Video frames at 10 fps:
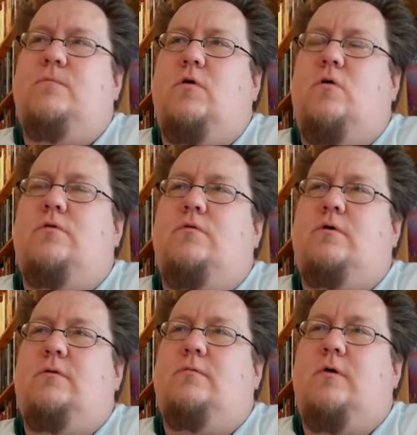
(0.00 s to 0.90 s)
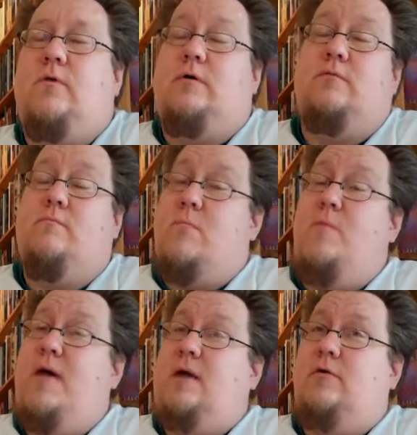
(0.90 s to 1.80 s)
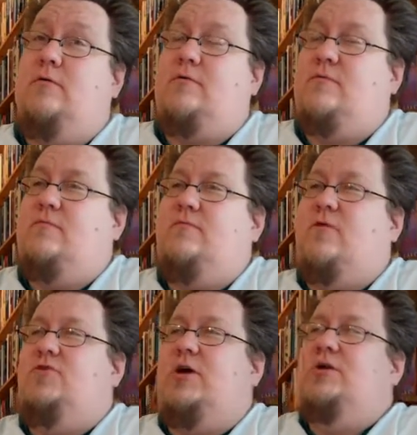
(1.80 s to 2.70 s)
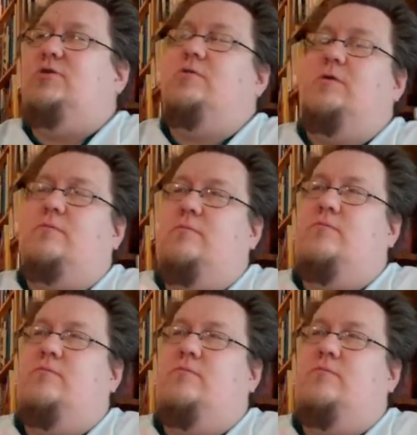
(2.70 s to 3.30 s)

author, a male author for a change. These